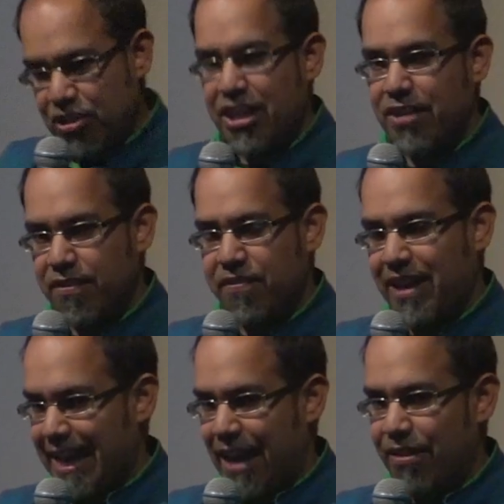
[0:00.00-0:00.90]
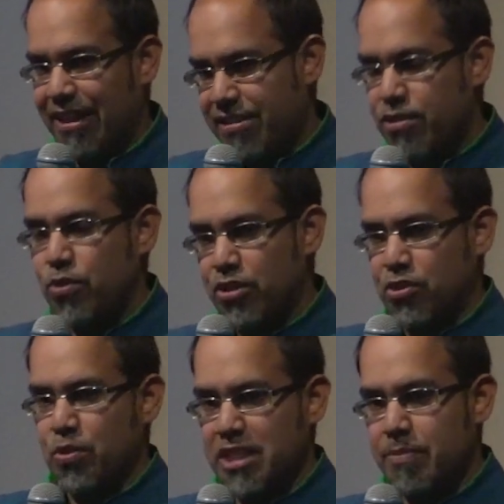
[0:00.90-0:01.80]
gentrified out as soon as
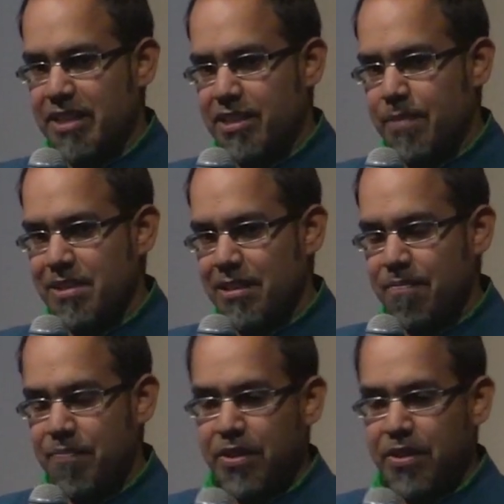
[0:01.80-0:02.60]
green space comes in.